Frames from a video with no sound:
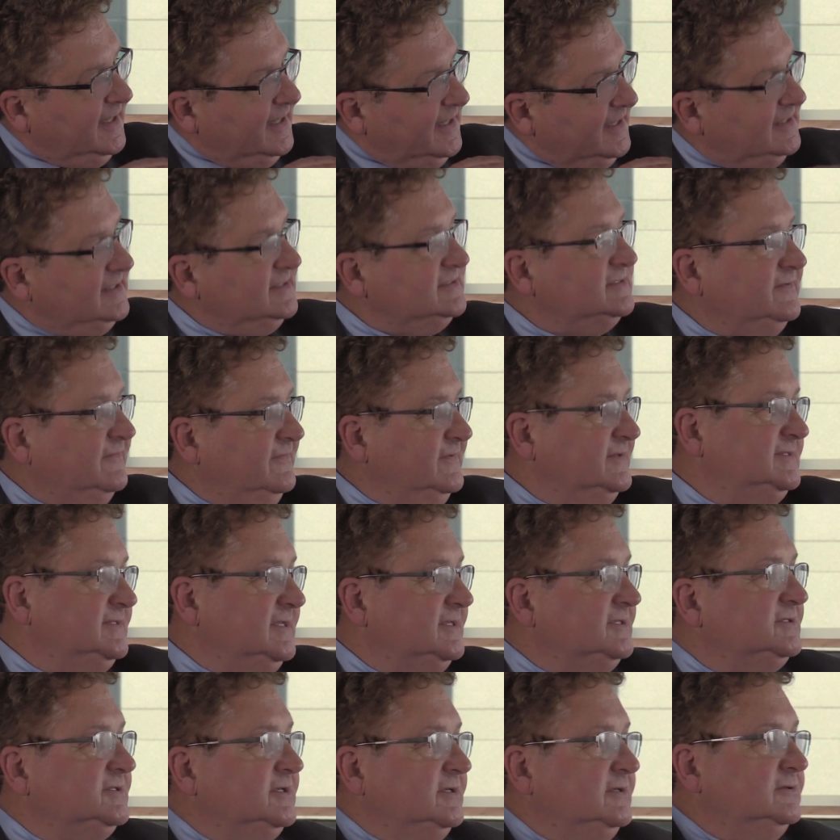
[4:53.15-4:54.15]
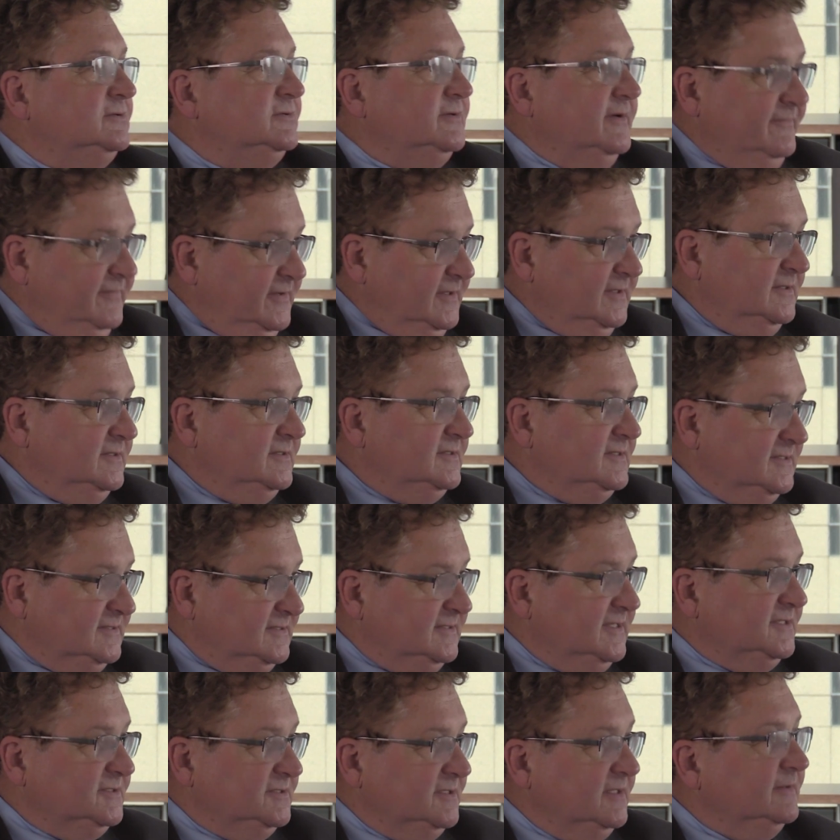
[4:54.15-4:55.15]
it is a physician-driven
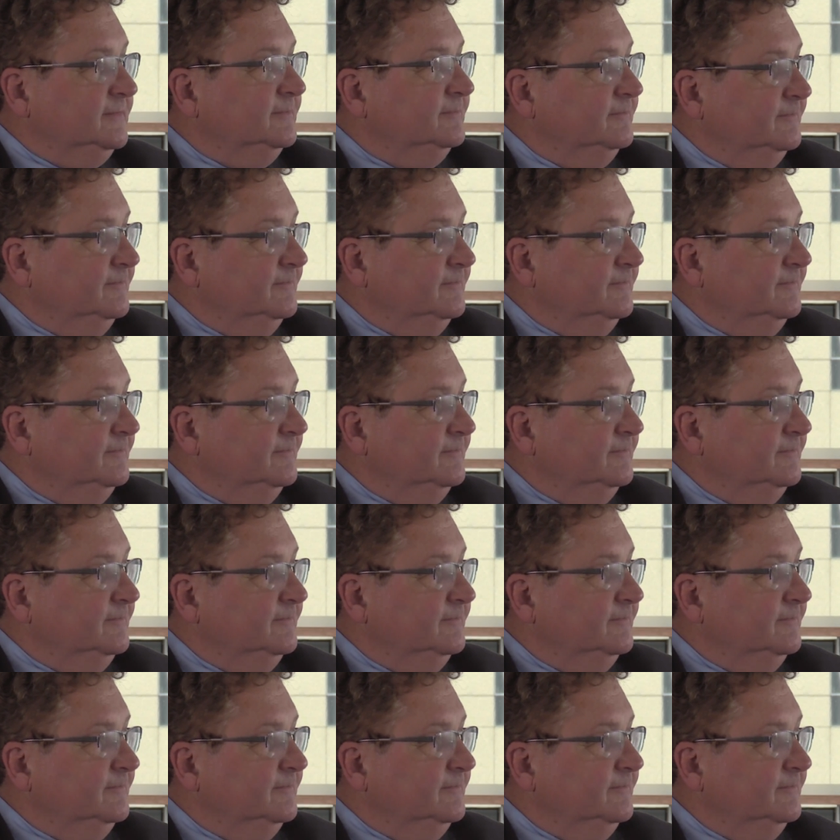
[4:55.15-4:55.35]
decision.